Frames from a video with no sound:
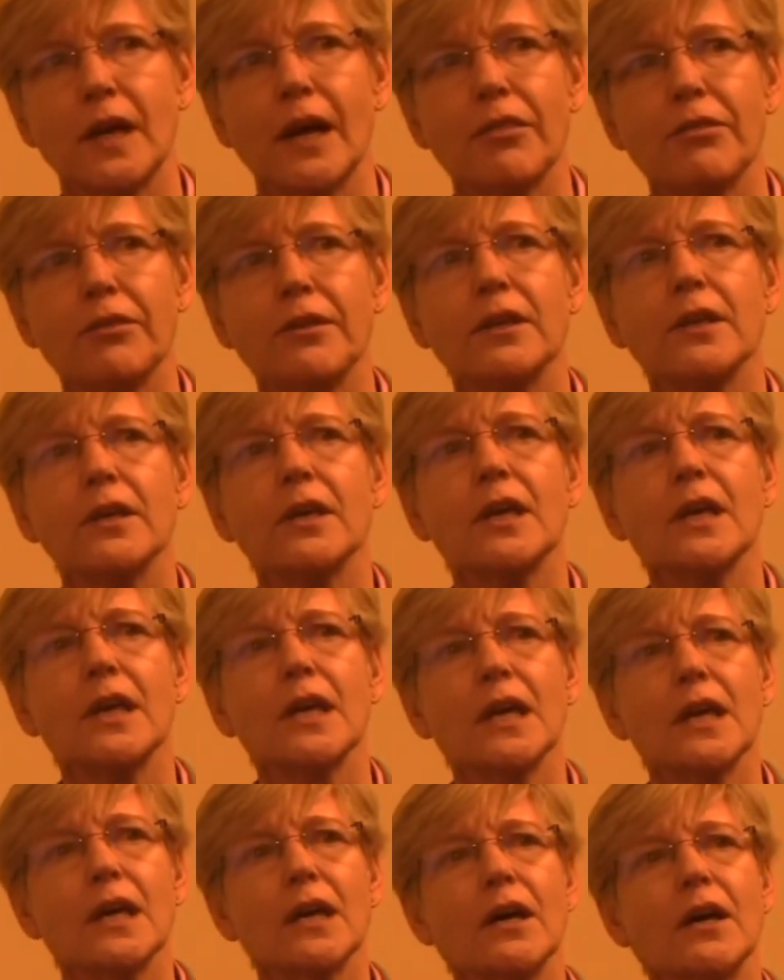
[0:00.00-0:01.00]
I think
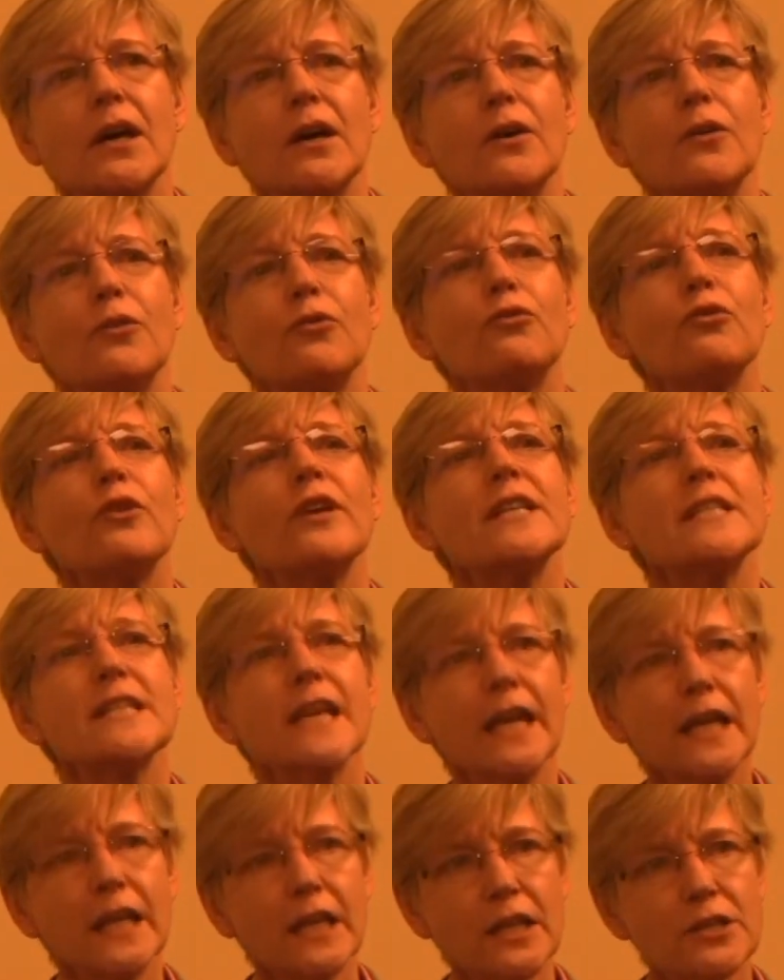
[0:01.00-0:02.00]
uh,
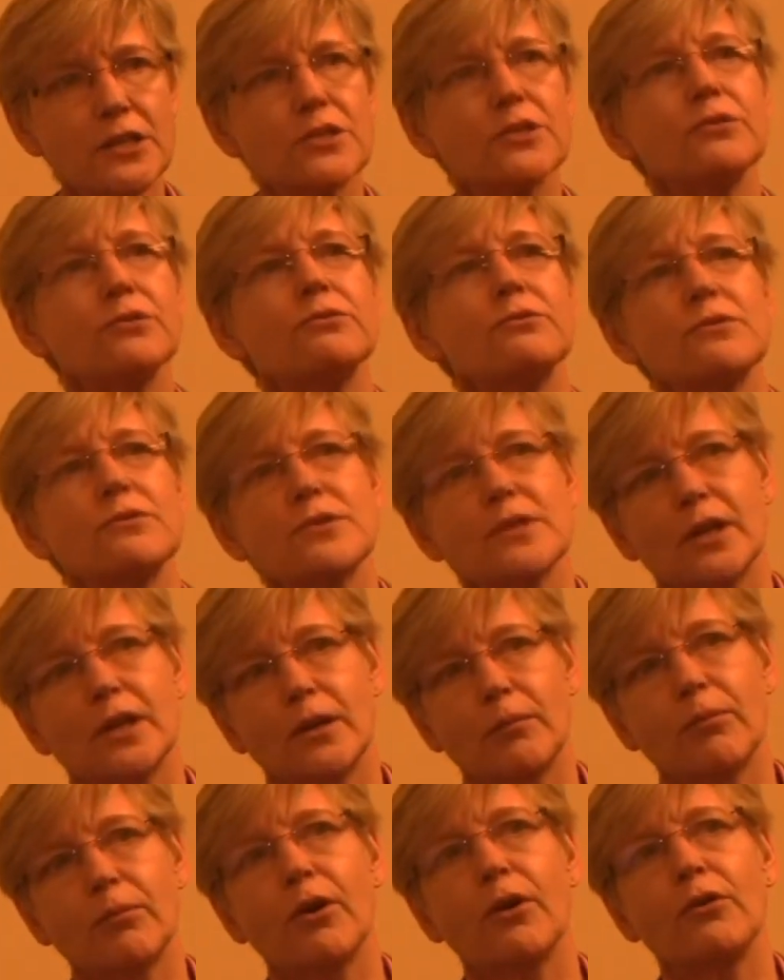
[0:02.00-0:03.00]
retaining students in
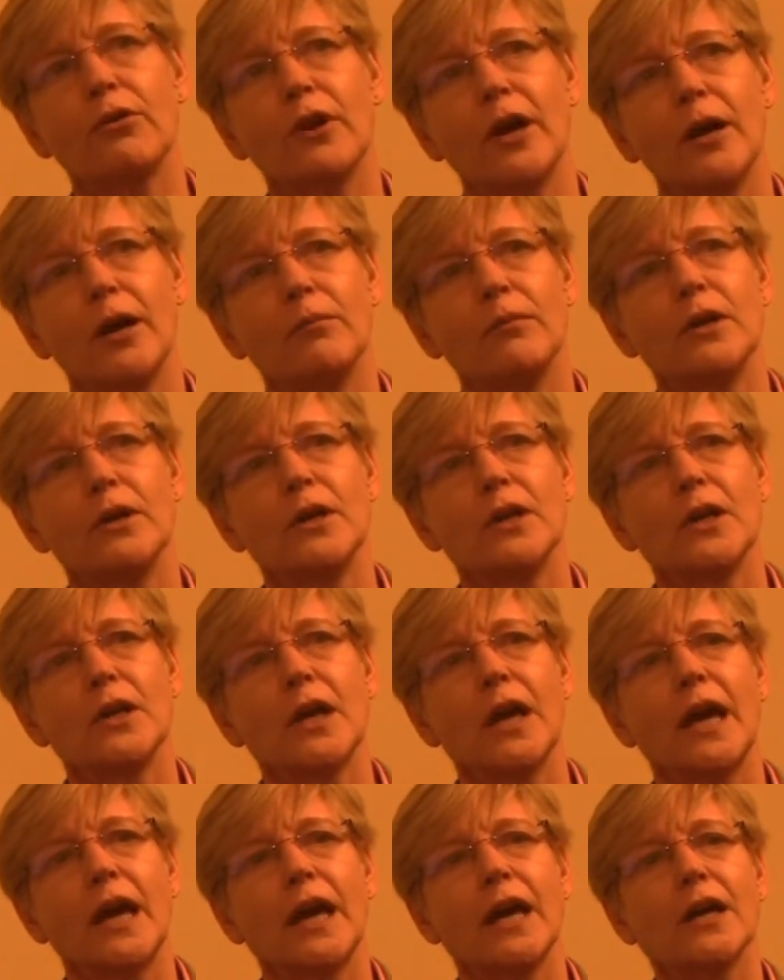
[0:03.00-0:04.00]
a program
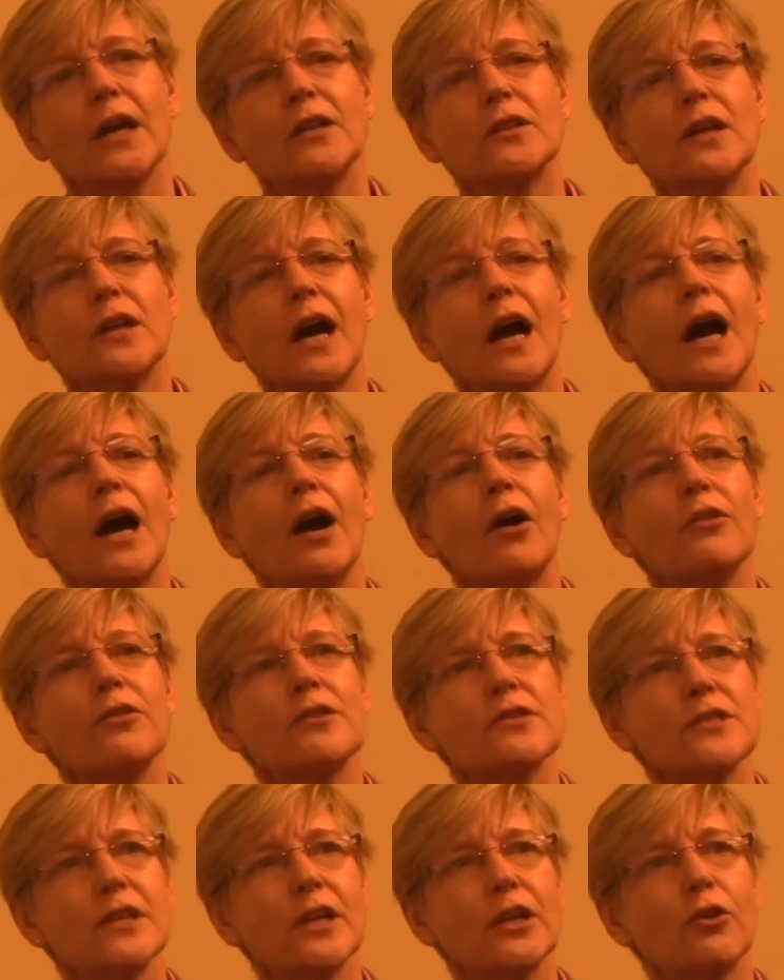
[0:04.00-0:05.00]
and how
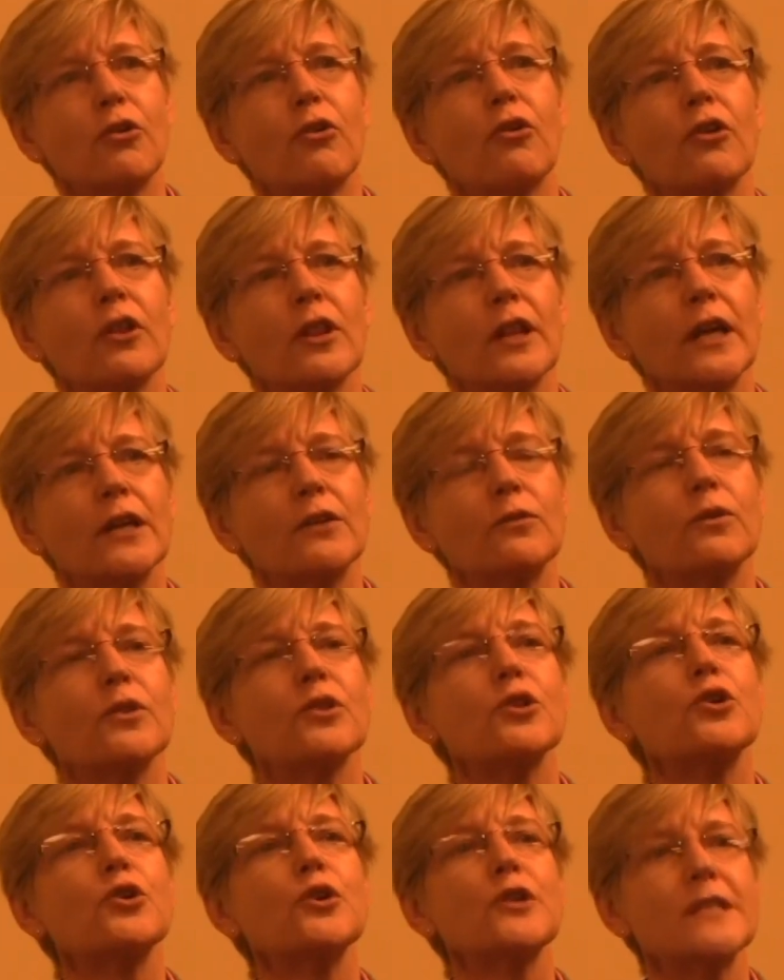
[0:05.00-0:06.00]
does that correlate with
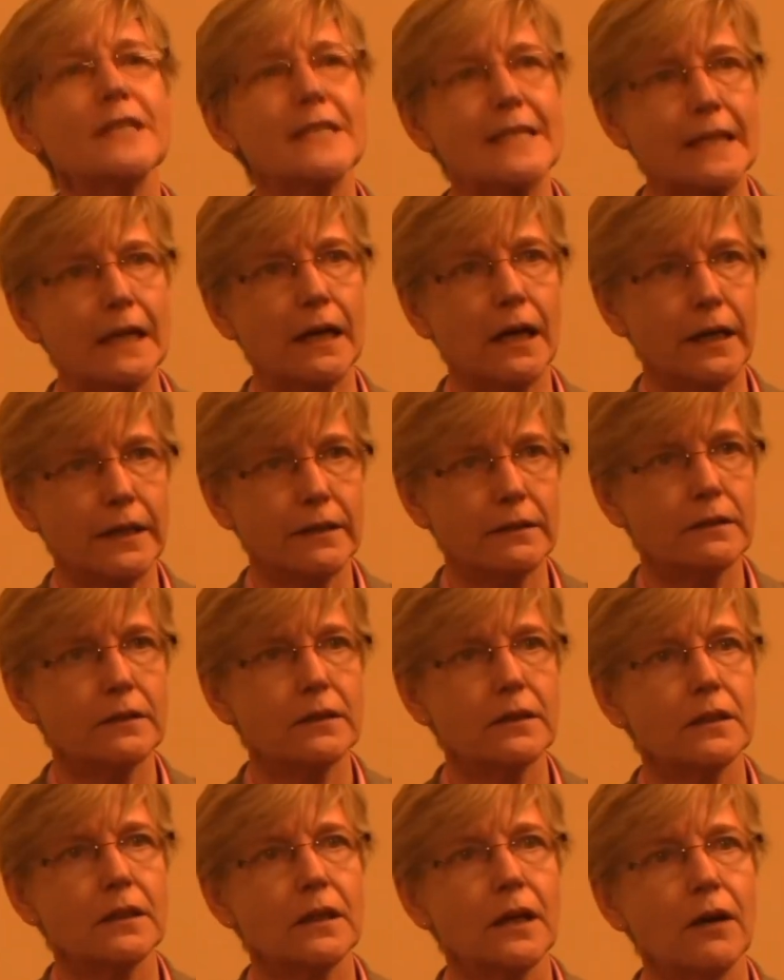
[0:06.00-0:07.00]
good design
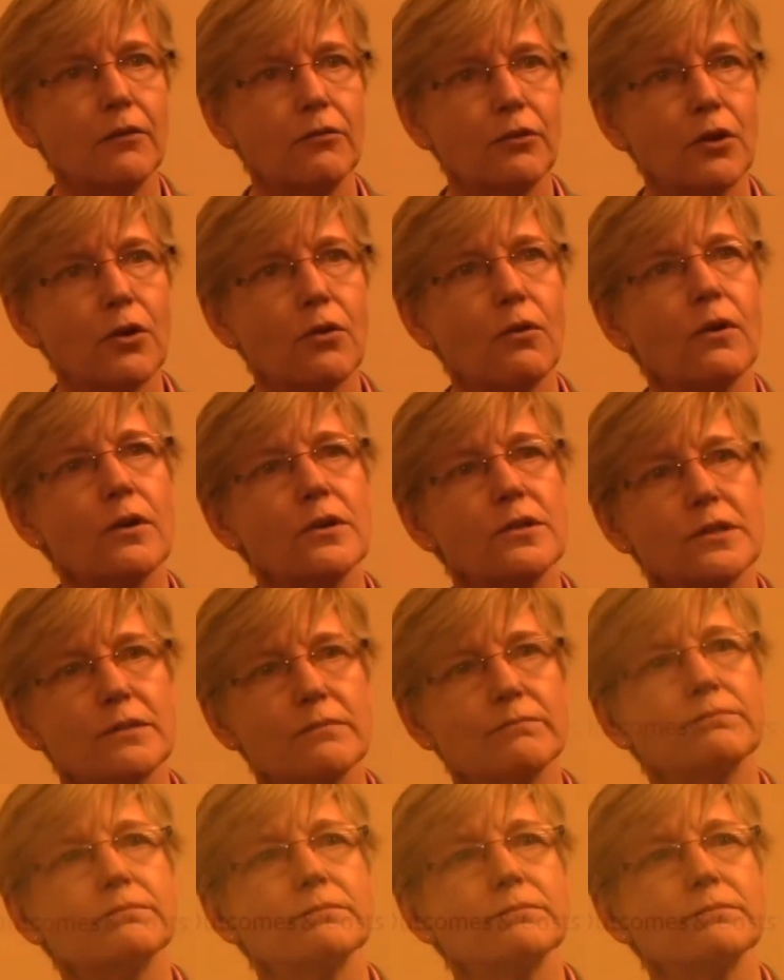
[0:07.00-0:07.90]
of a course.